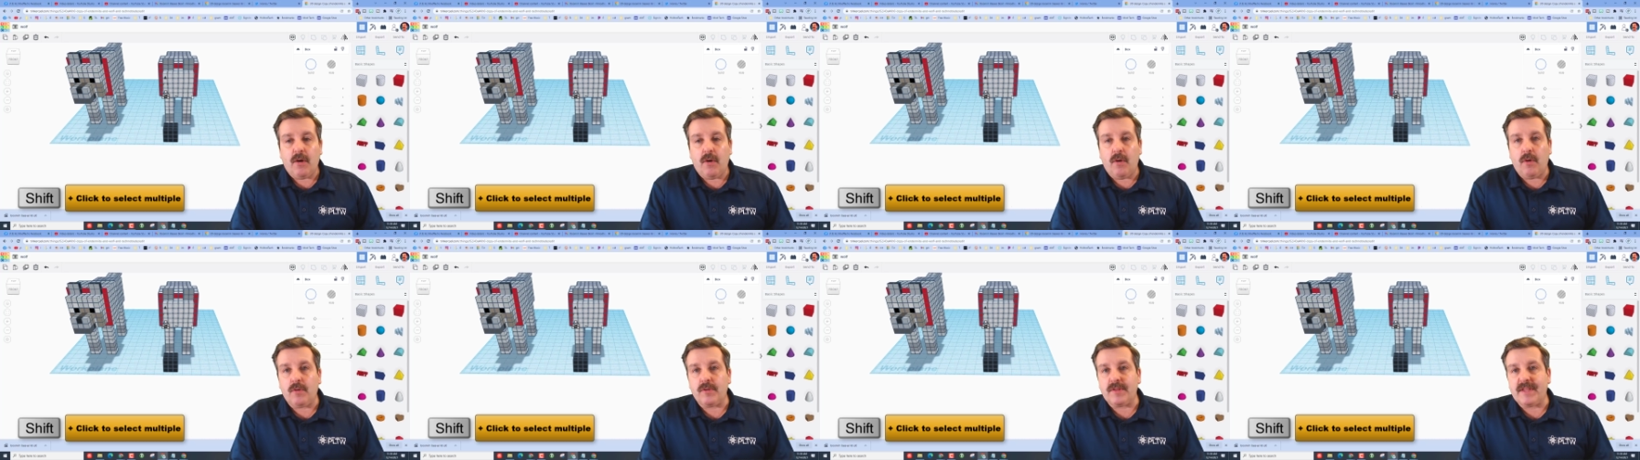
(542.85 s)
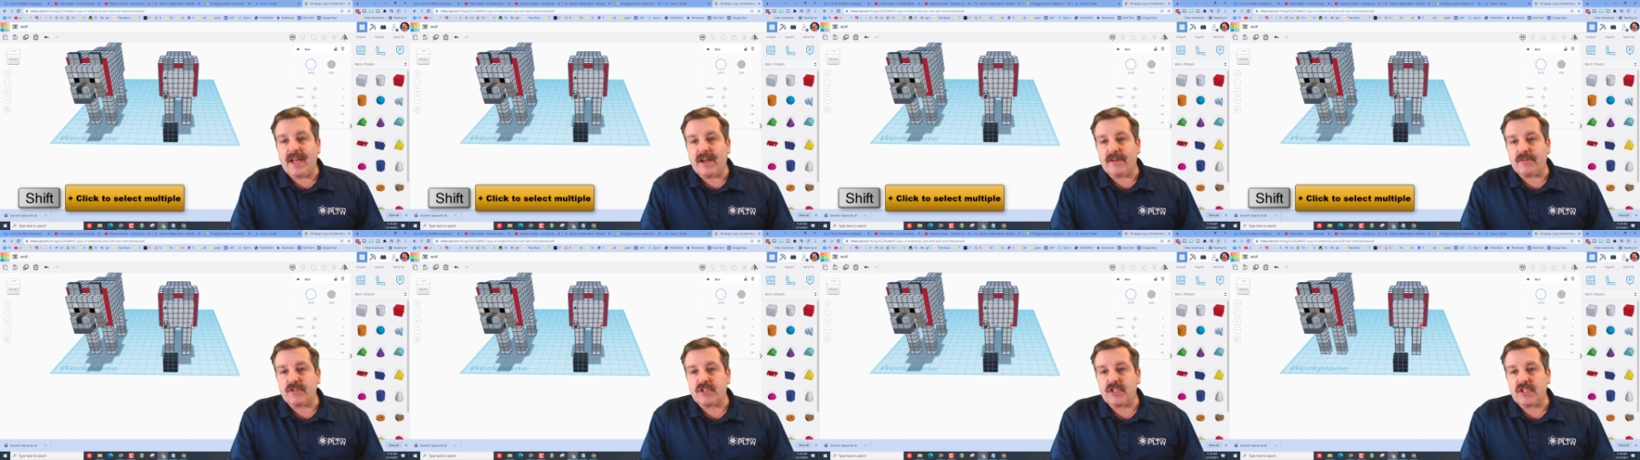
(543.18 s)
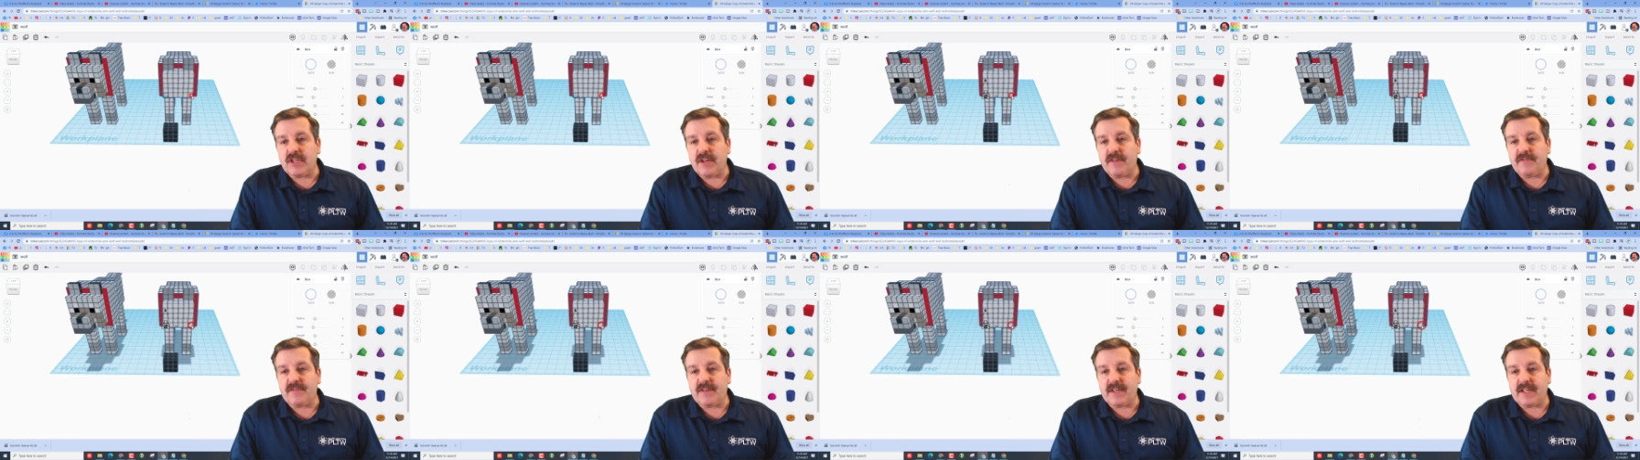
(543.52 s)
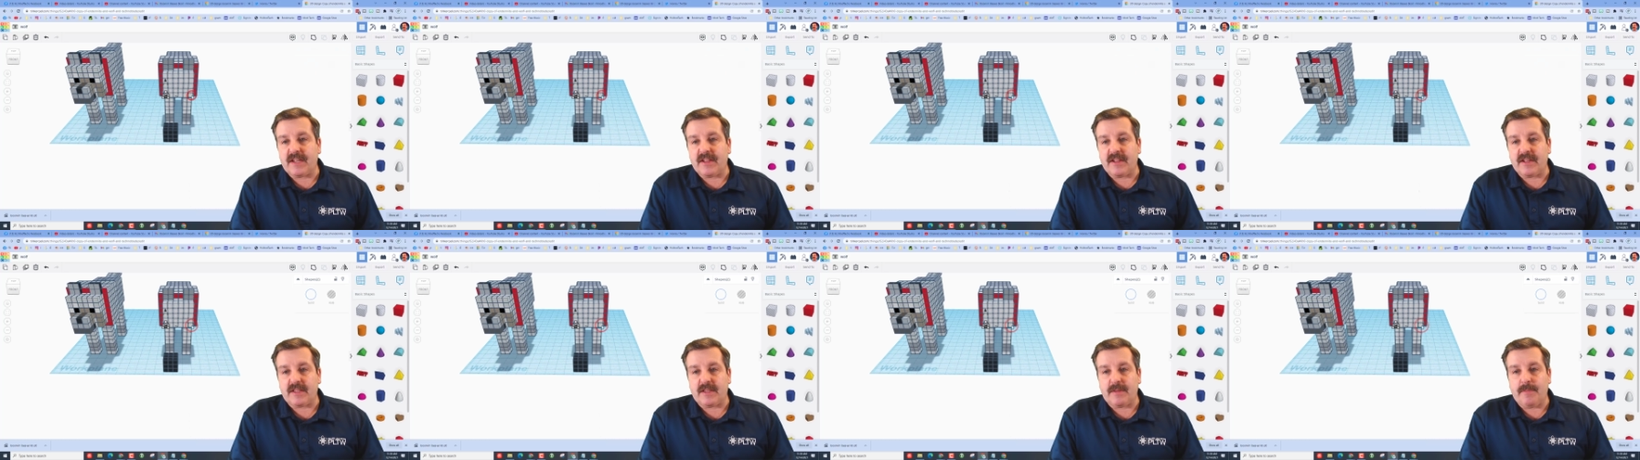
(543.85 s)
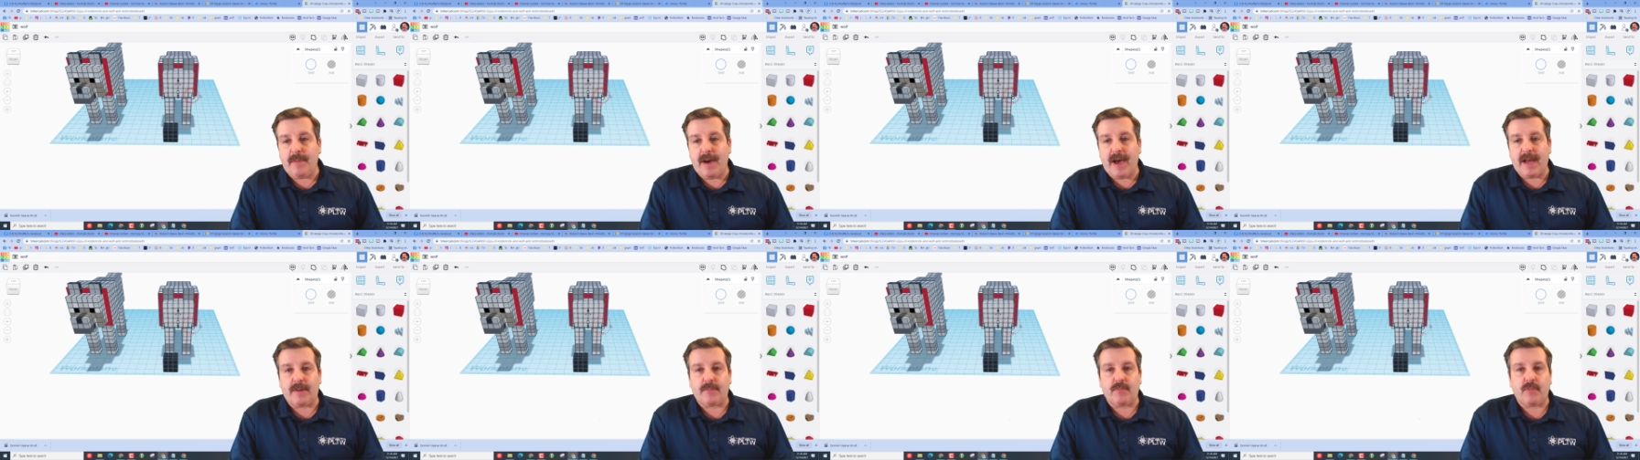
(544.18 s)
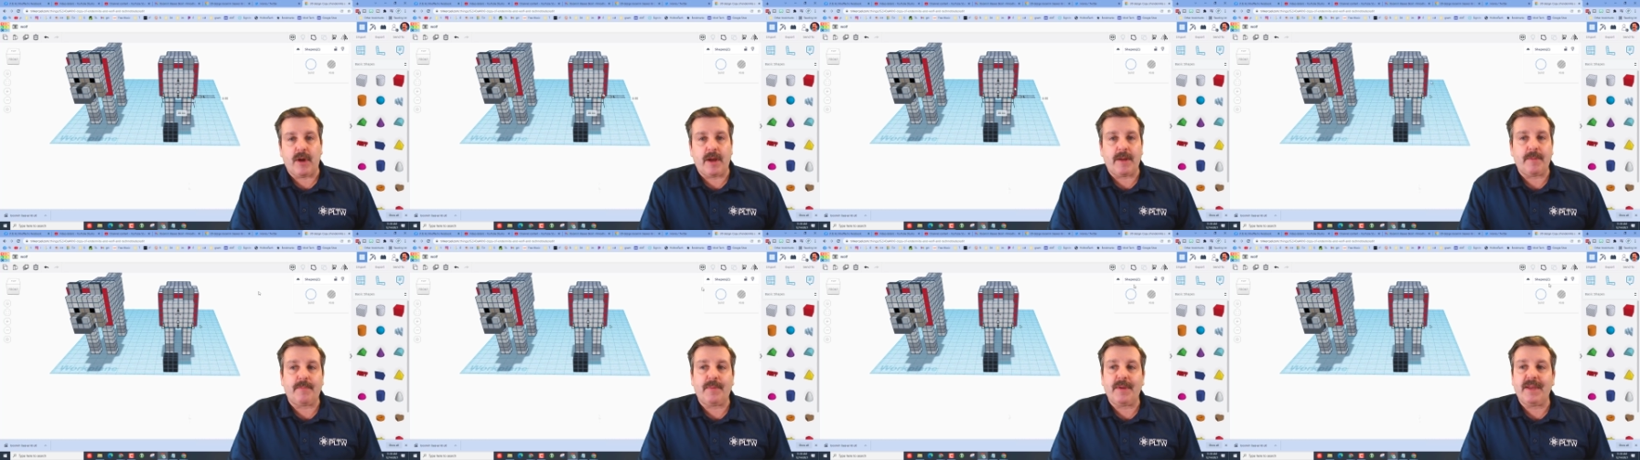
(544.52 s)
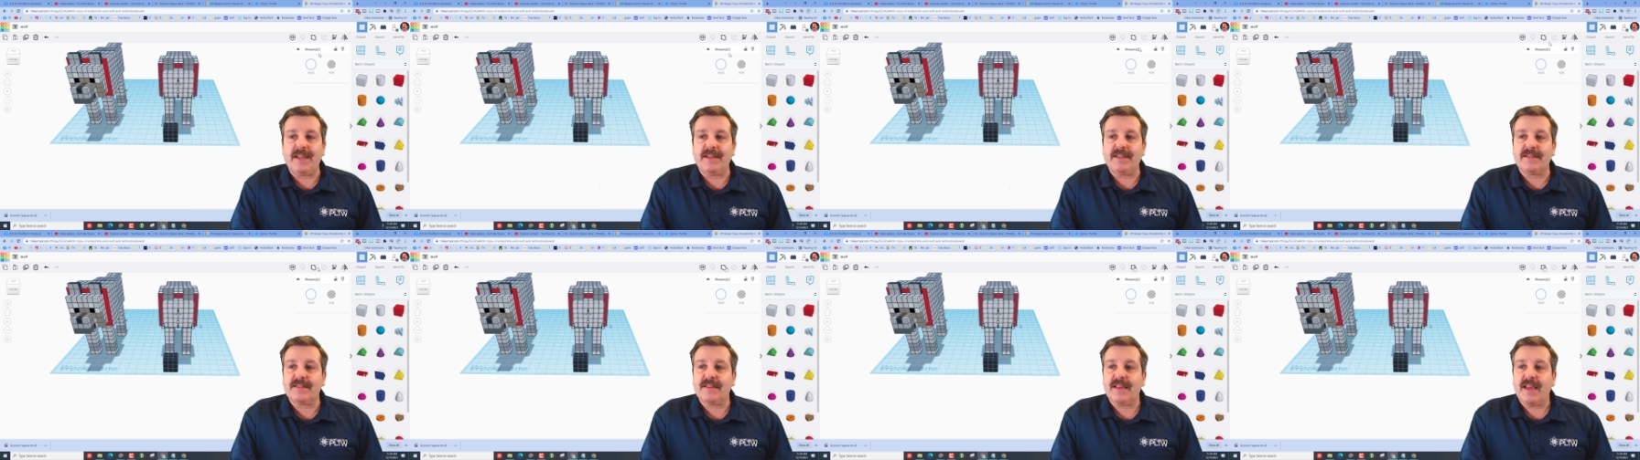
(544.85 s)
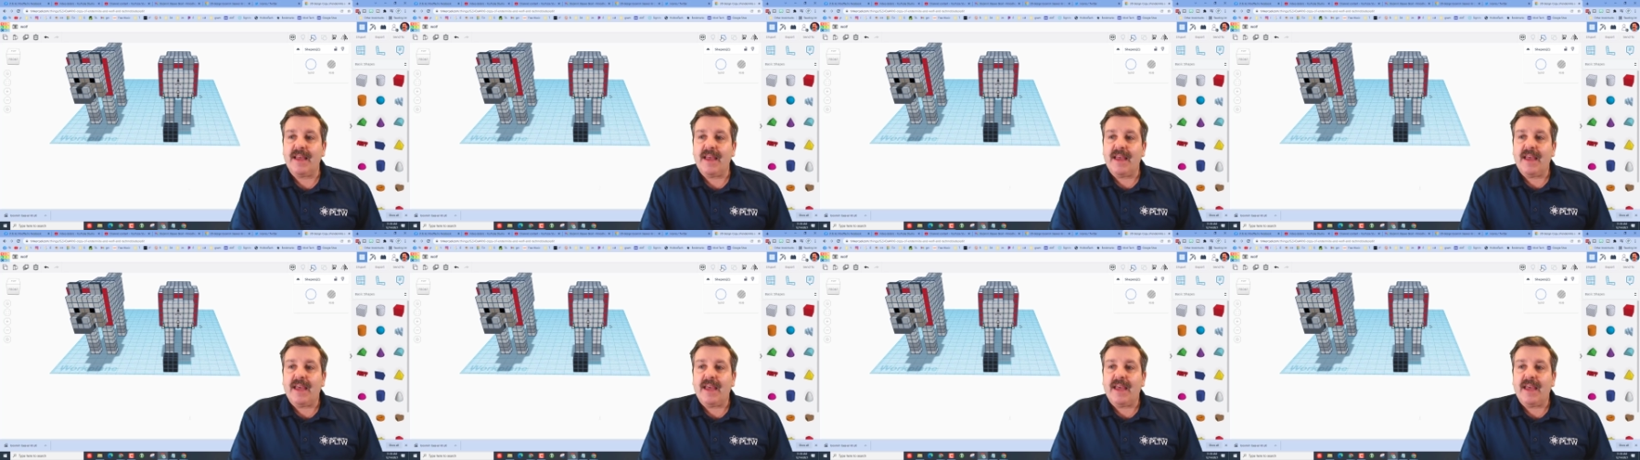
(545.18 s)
hold down shift and click the bottom right piece,